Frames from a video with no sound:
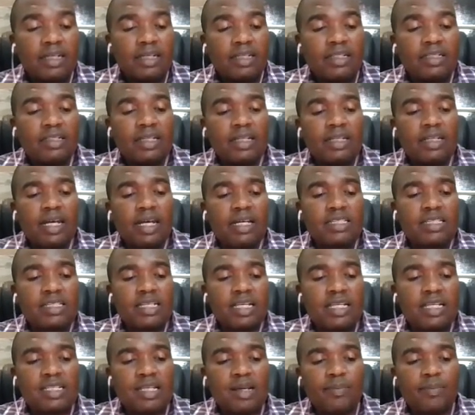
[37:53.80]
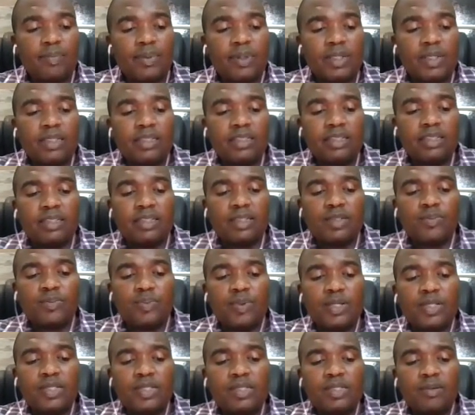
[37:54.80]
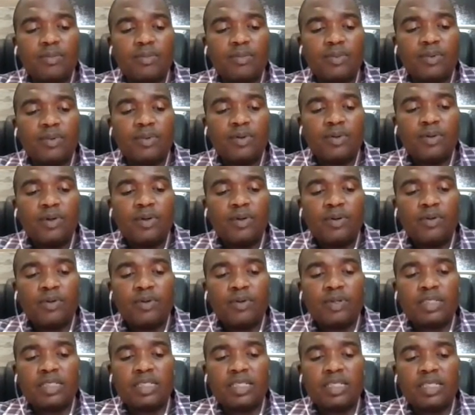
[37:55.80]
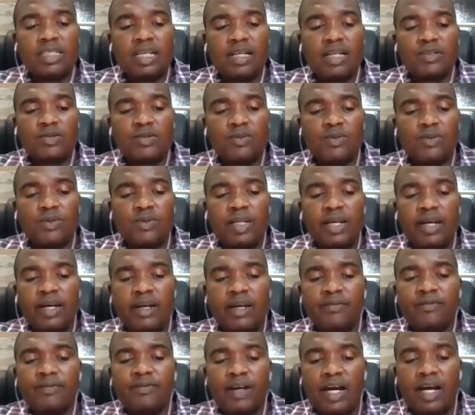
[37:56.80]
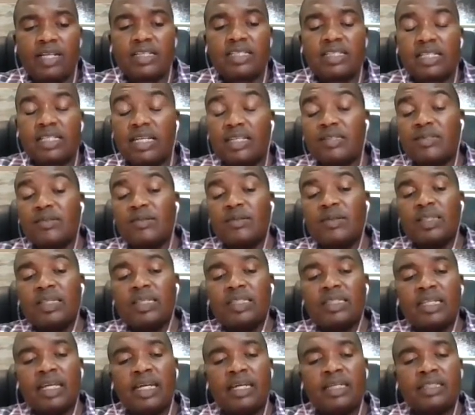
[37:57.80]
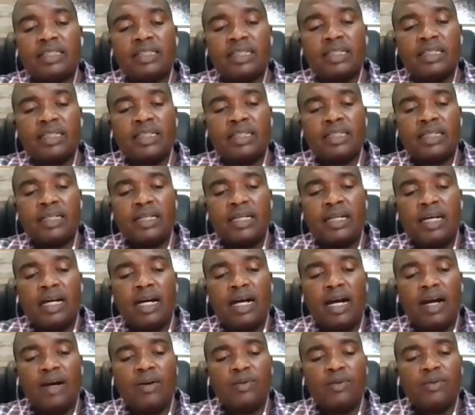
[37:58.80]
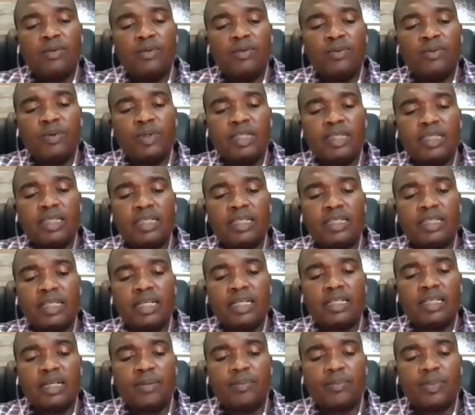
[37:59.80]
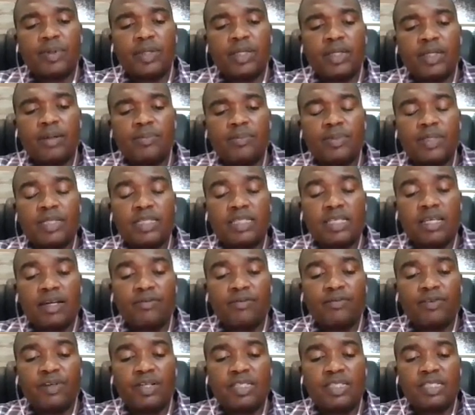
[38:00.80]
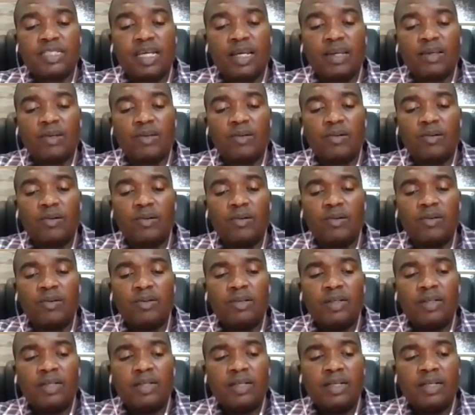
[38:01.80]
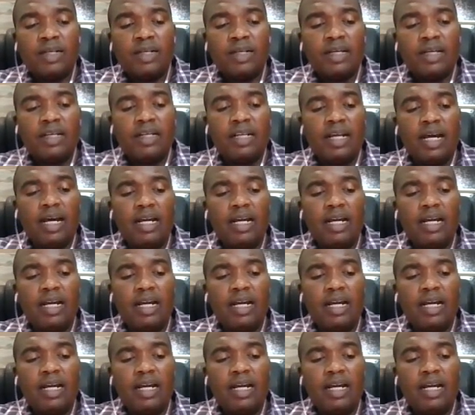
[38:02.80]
And then accessibility. This principle considers who will have access to the data. How will the data be kept safe and secure? And